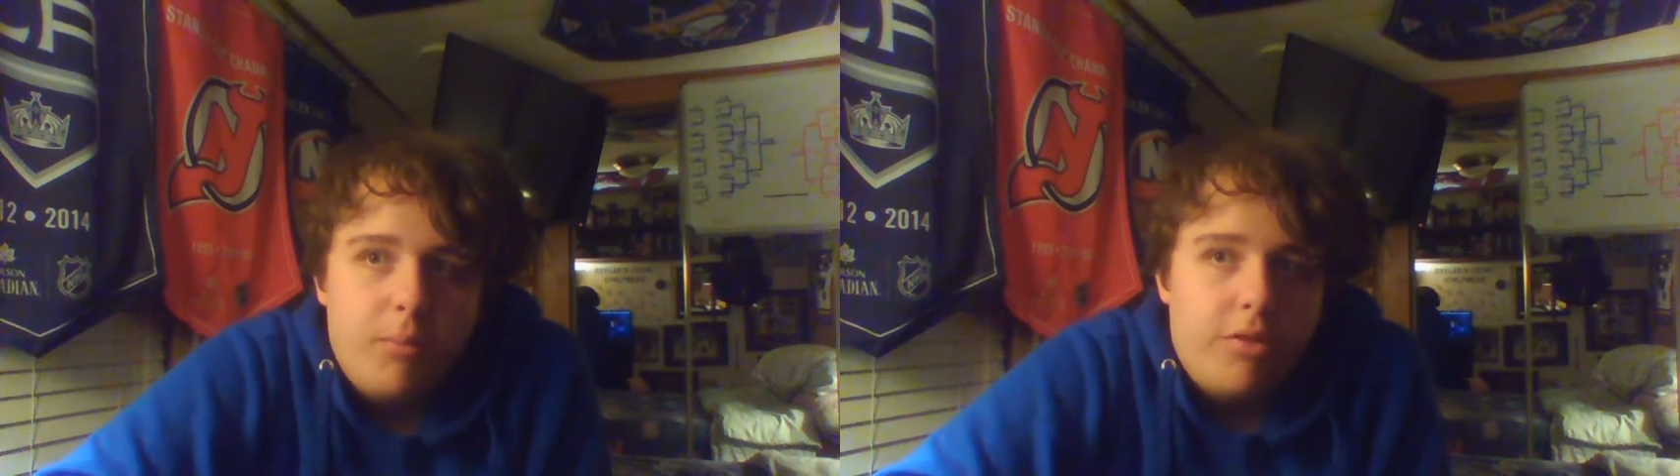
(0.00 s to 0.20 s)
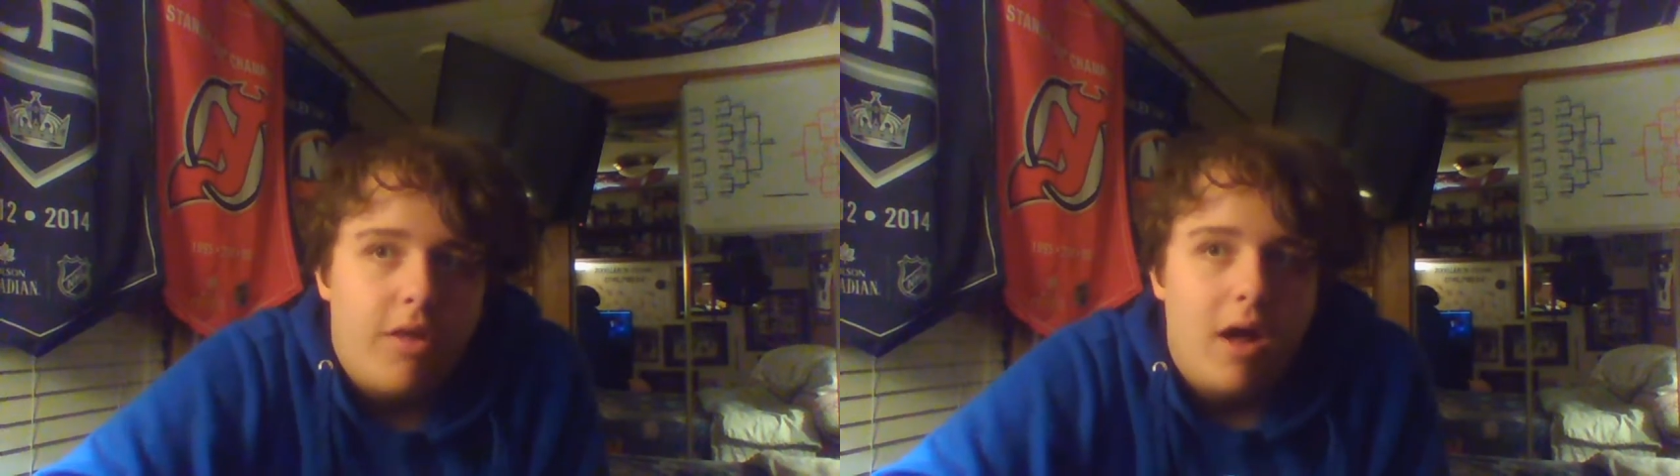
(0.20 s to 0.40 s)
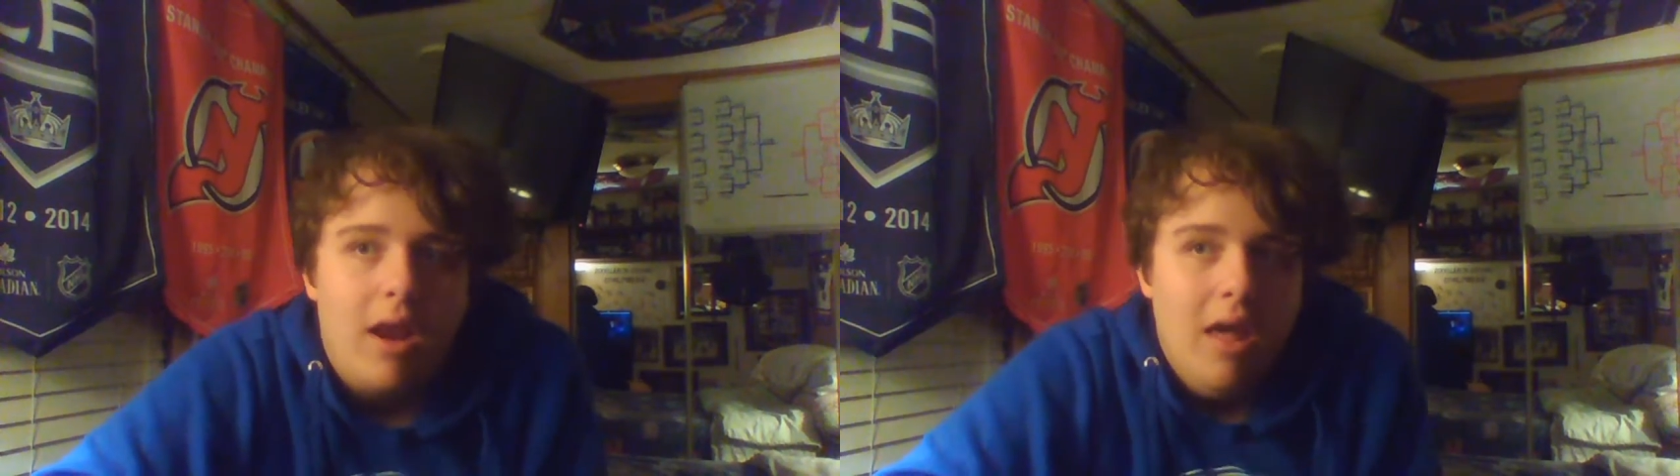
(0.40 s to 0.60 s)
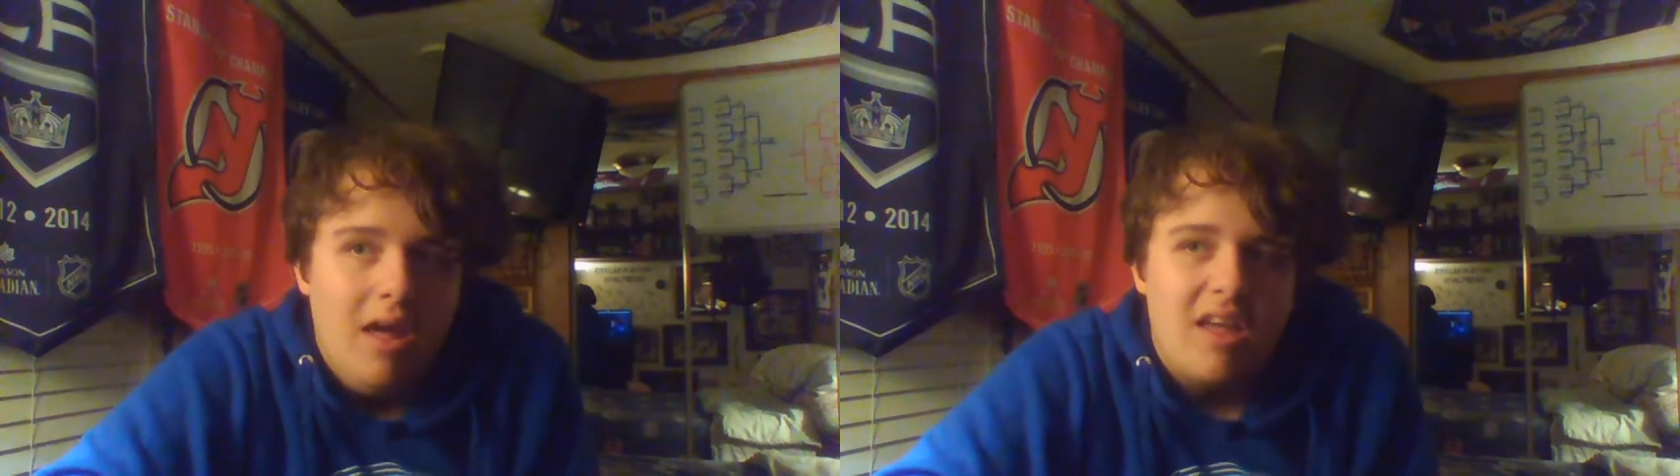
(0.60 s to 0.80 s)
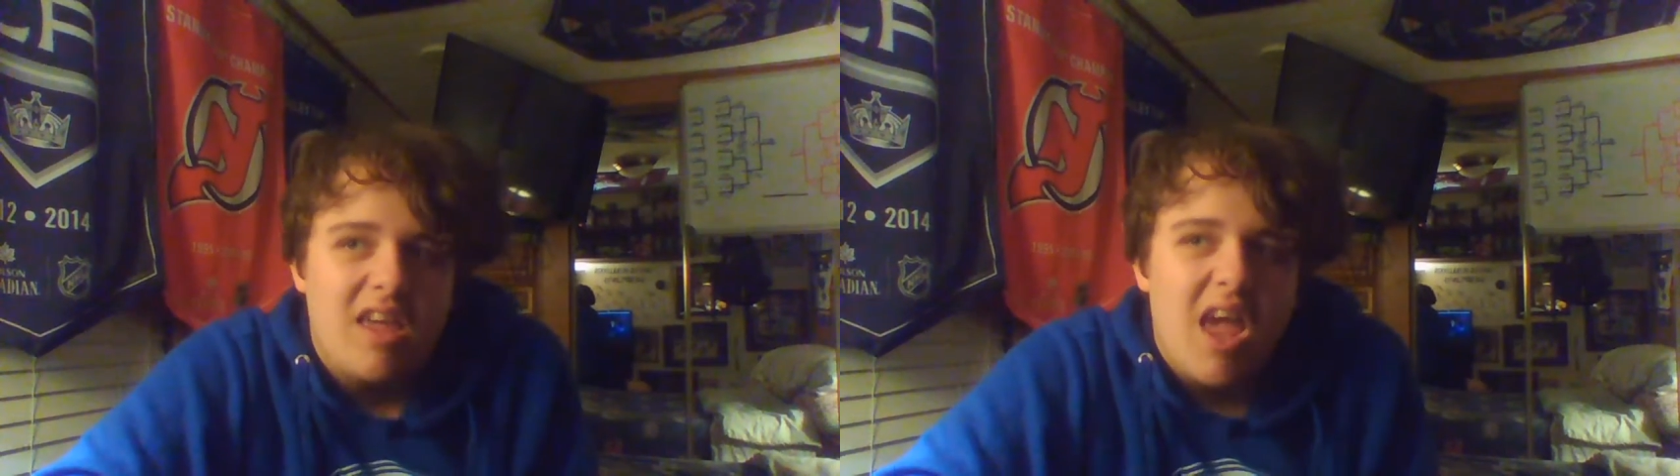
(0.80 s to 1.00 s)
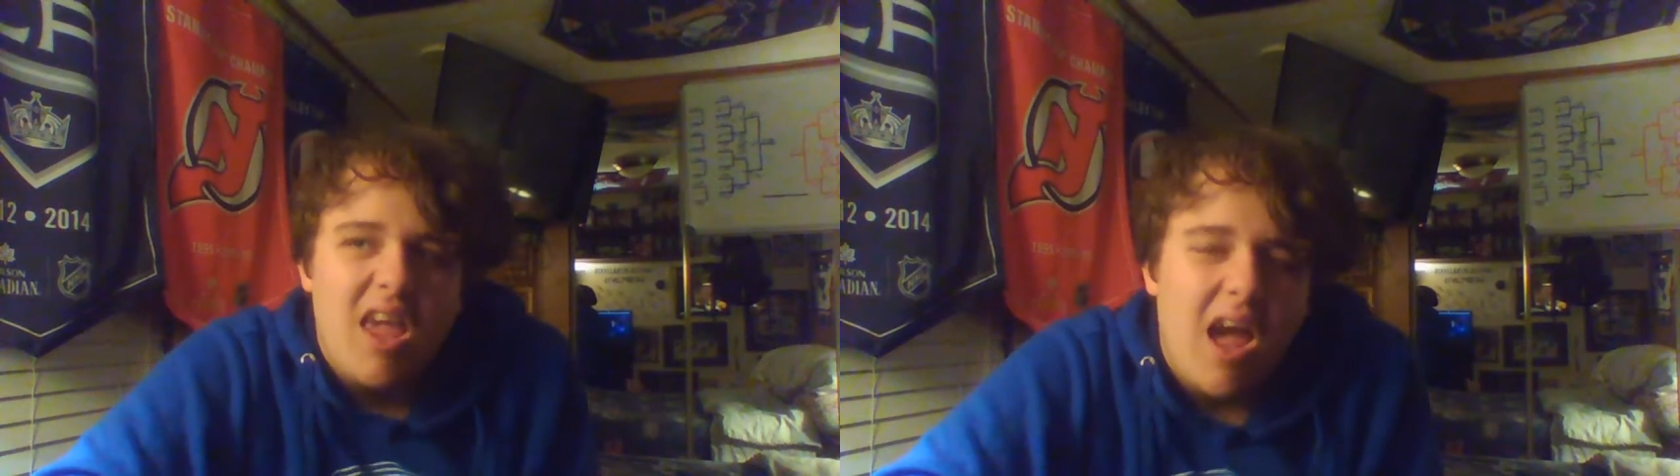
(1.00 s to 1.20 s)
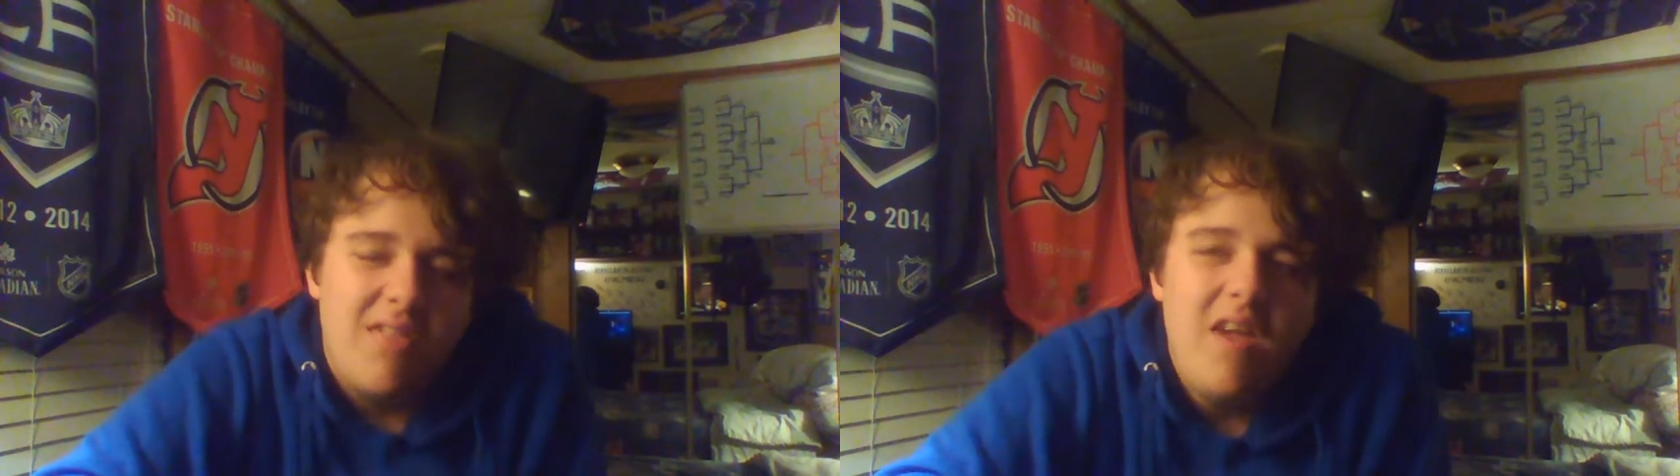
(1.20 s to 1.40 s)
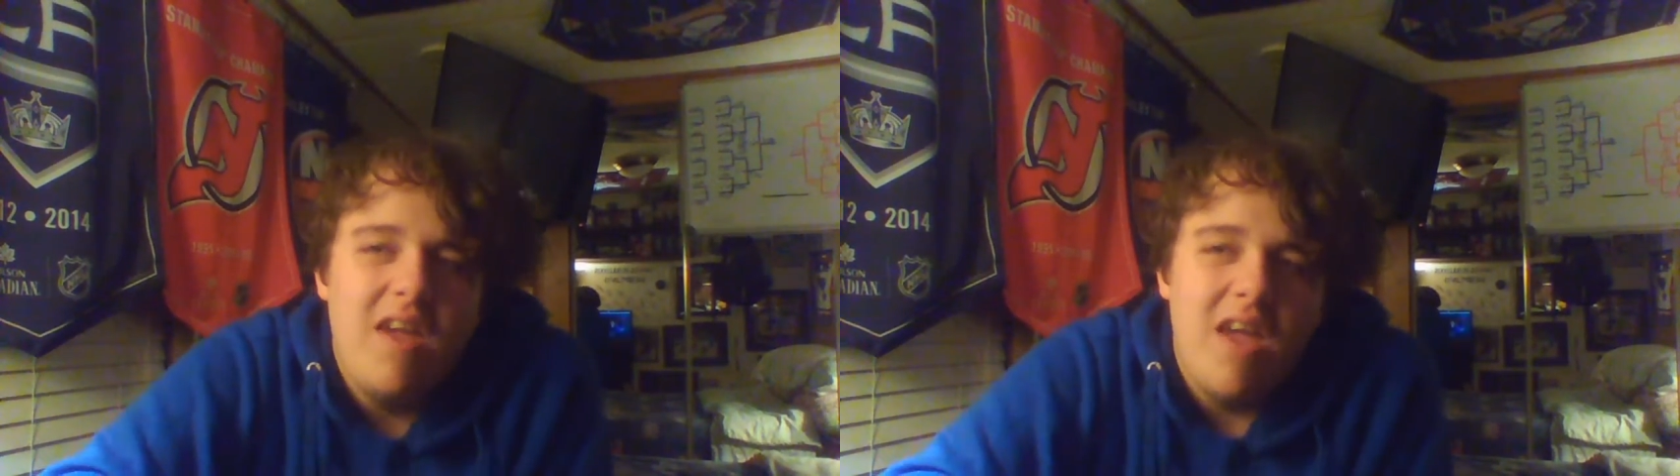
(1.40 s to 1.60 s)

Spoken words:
thought... I didn't